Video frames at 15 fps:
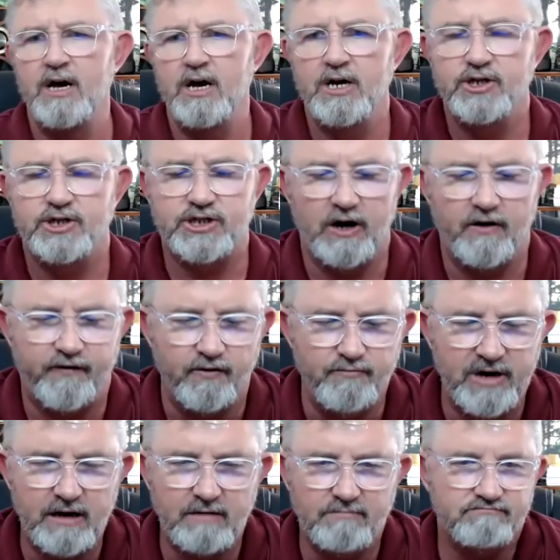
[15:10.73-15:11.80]
Yeah. So for
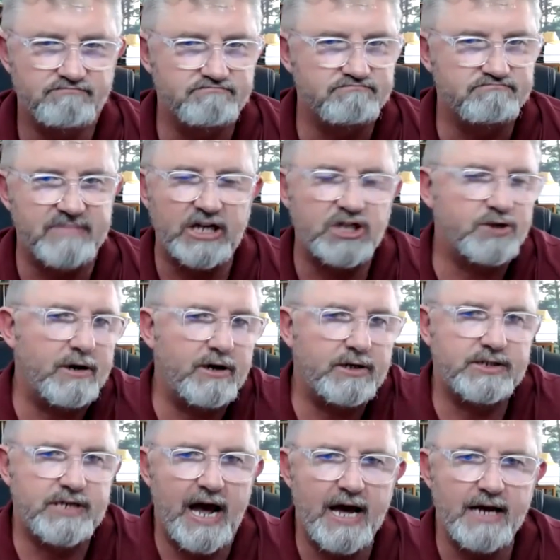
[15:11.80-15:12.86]
me, that's where it
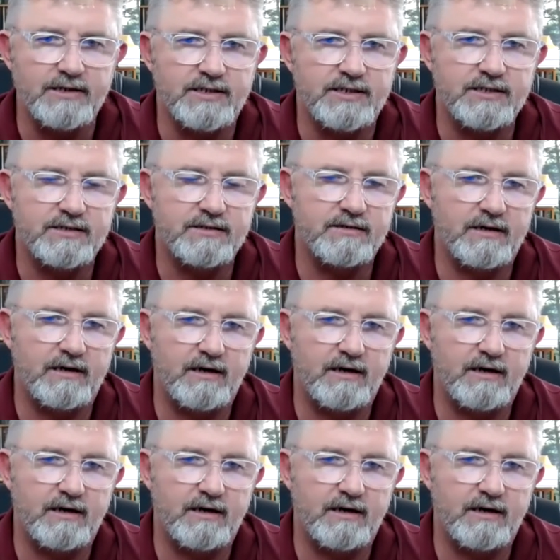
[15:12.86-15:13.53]
stands. Uh,